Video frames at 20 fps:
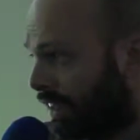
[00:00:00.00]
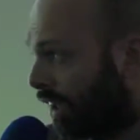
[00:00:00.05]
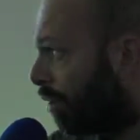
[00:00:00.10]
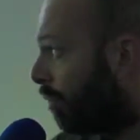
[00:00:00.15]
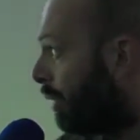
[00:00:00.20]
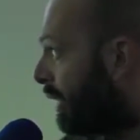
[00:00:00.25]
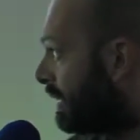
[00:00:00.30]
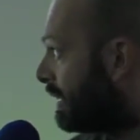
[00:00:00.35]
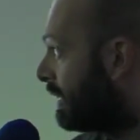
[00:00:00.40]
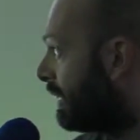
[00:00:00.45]
up
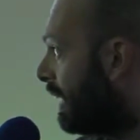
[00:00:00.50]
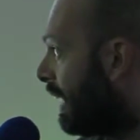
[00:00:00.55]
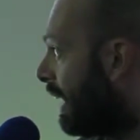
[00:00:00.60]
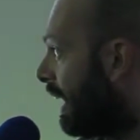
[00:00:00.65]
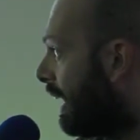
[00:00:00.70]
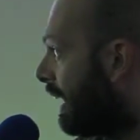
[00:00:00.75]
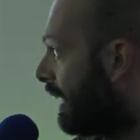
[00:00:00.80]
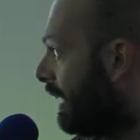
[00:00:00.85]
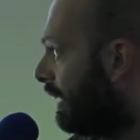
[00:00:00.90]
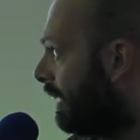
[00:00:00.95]
with
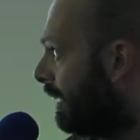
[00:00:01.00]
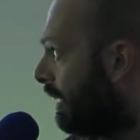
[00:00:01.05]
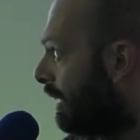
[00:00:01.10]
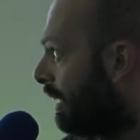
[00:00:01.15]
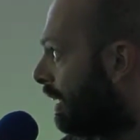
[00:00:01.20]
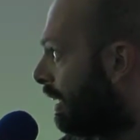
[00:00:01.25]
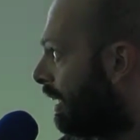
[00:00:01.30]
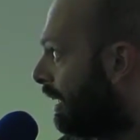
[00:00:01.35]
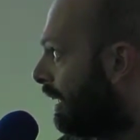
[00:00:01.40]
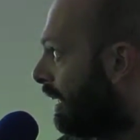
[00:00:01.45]
today
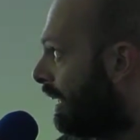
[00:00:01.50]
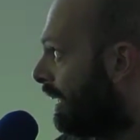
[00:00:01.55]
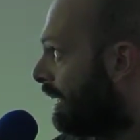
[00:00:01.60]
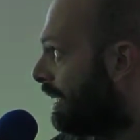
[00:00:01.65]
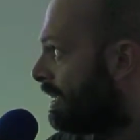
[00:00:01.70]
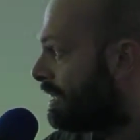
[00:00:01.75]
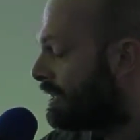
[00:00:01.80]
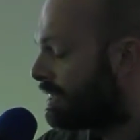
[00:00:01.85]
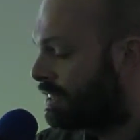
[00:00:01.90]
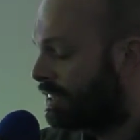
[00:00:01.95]

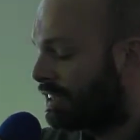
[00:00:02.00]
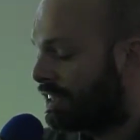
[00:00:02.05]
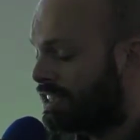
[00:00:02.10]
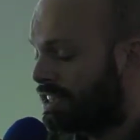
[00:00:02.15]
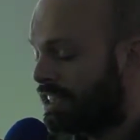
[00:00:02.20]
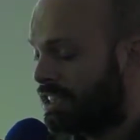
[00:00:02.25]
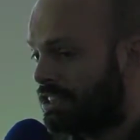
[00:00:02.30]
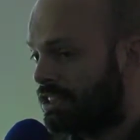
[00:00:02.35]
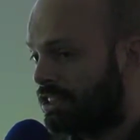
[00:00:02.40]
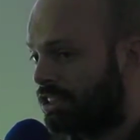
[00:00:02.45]
is,
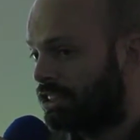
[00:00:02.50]
this is the